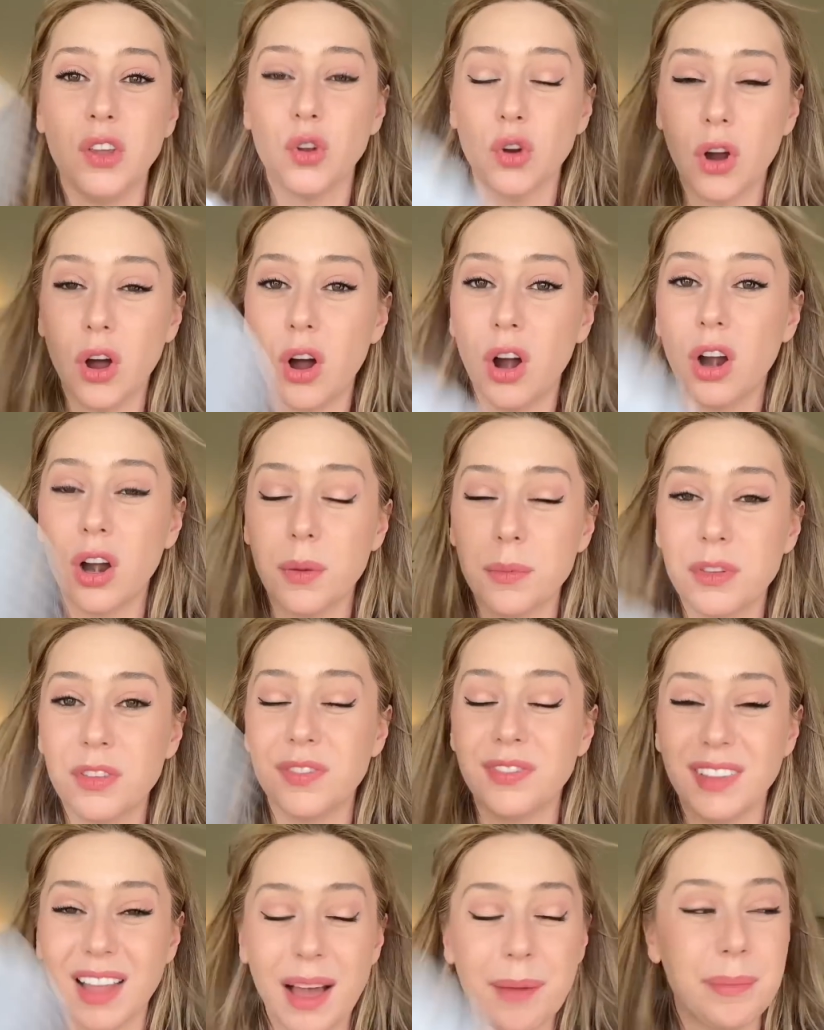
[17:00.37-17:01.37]
your arms,
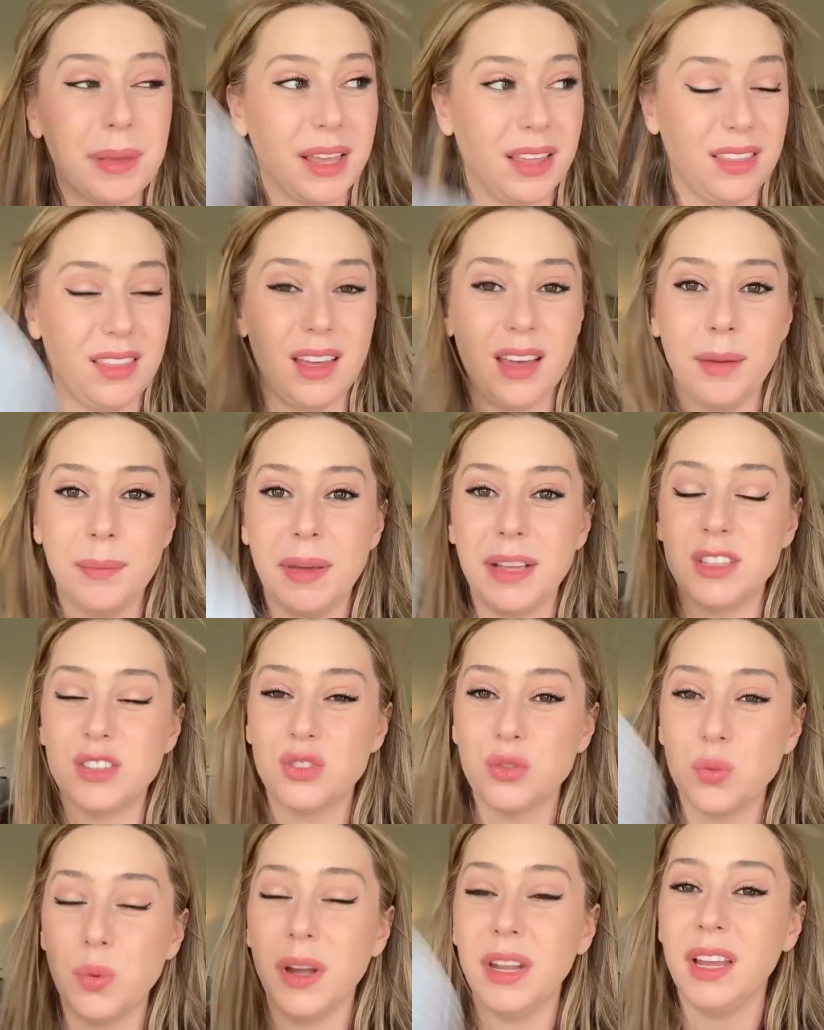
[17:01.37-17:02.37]
flapping them and
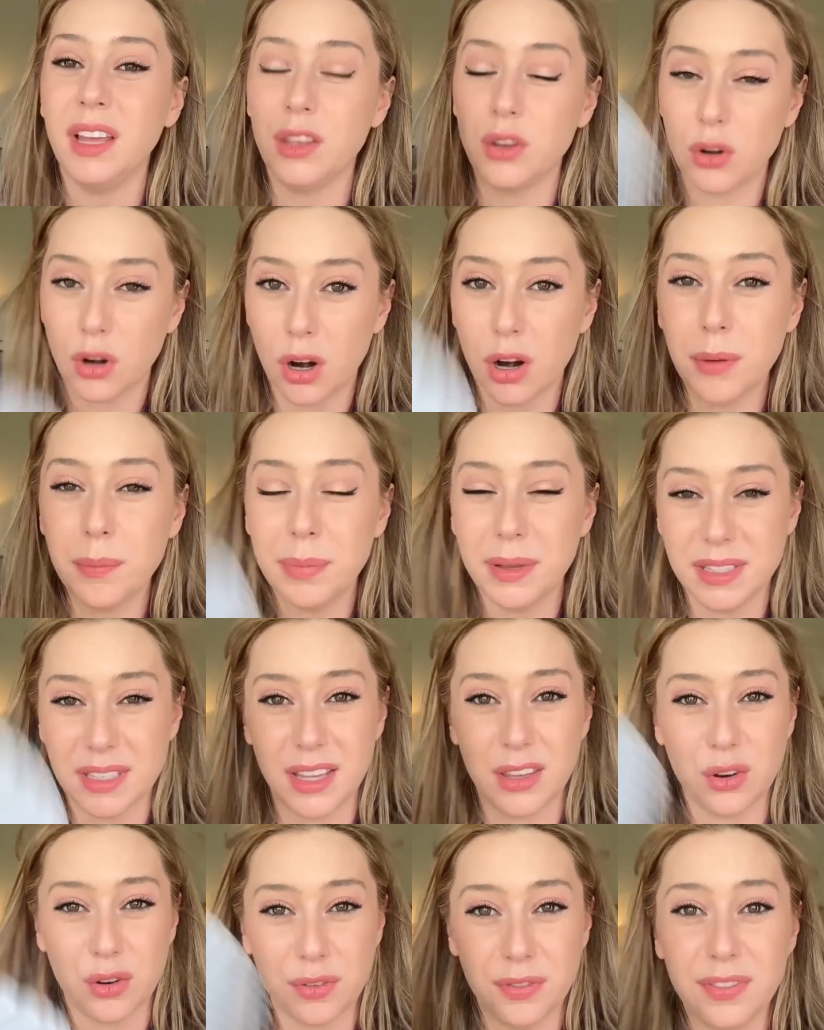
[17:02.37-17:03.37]
sweating in your armpits
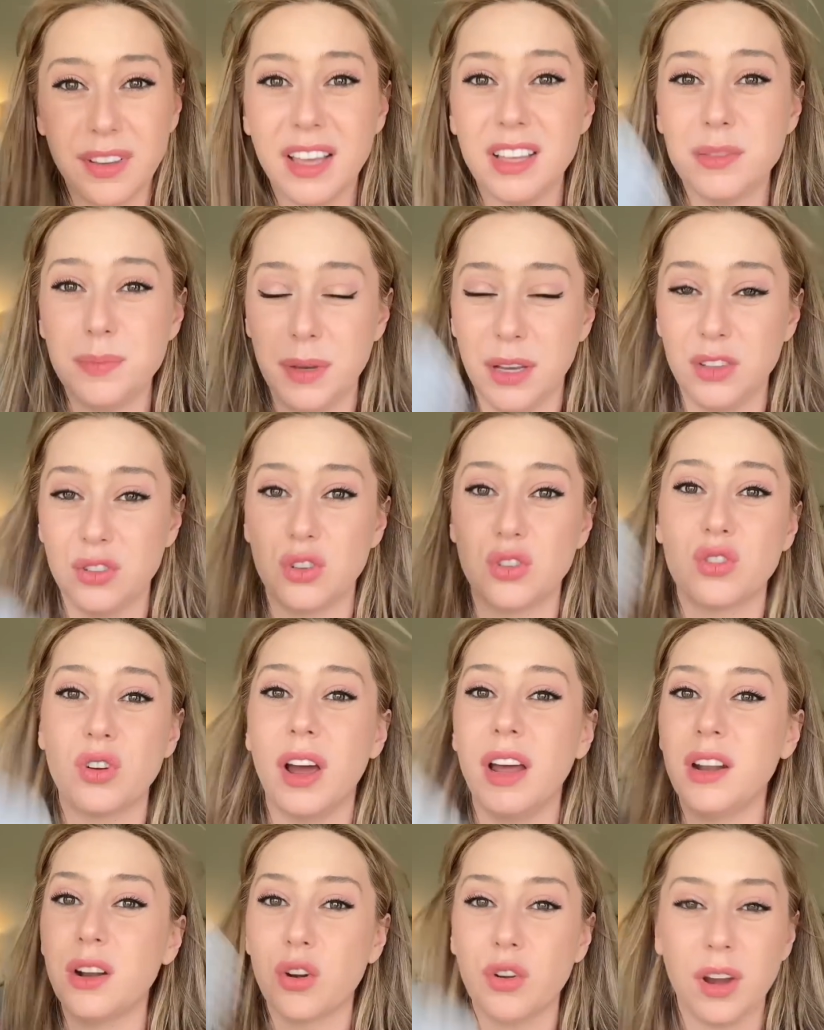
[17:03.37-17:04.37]
and your face because you're
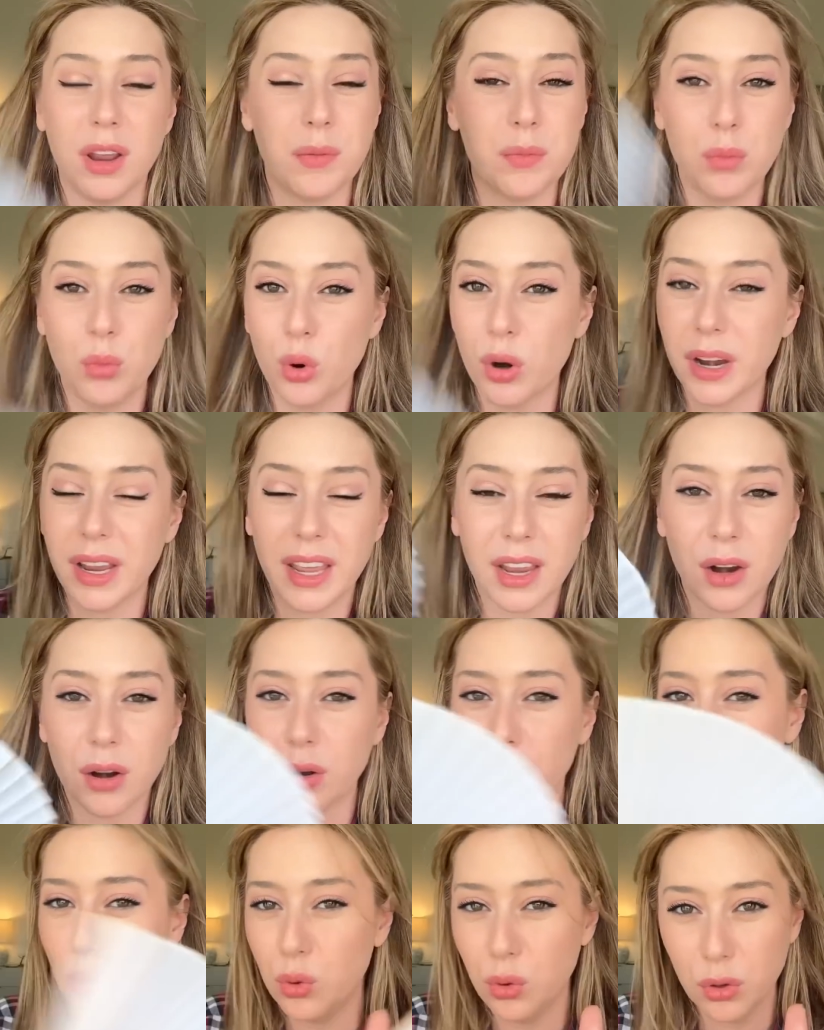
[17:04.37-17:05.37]
trying to create more air to
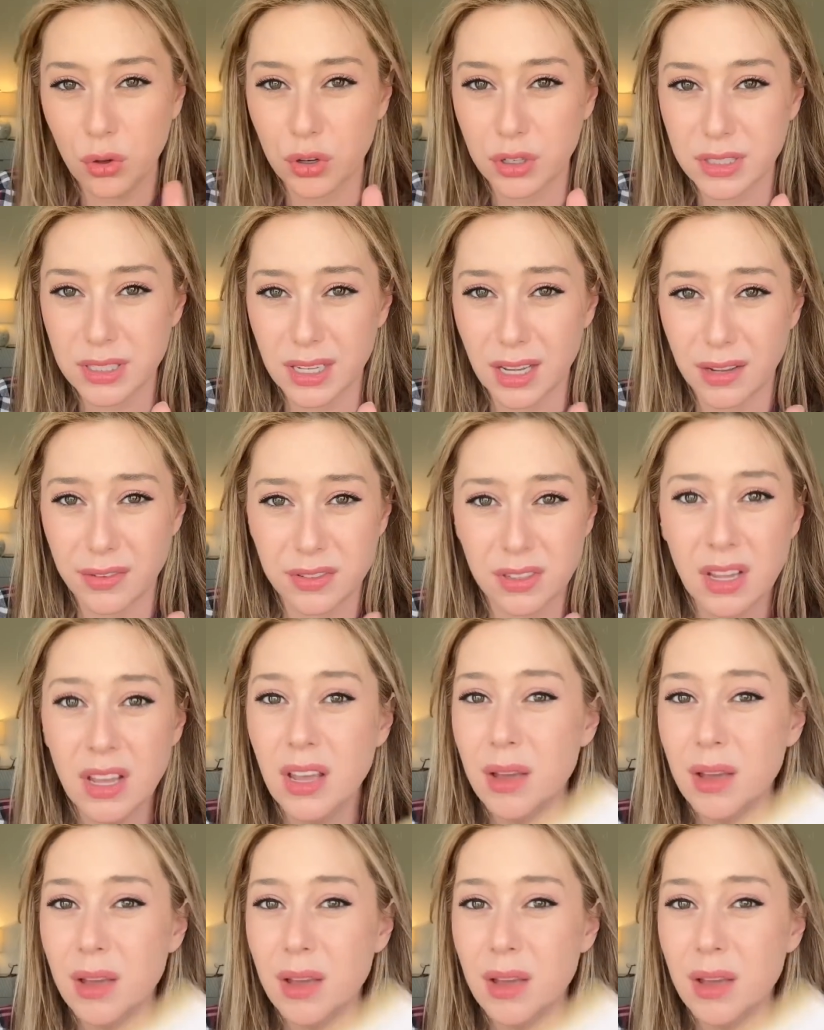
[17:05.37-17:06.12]
cool yourselves.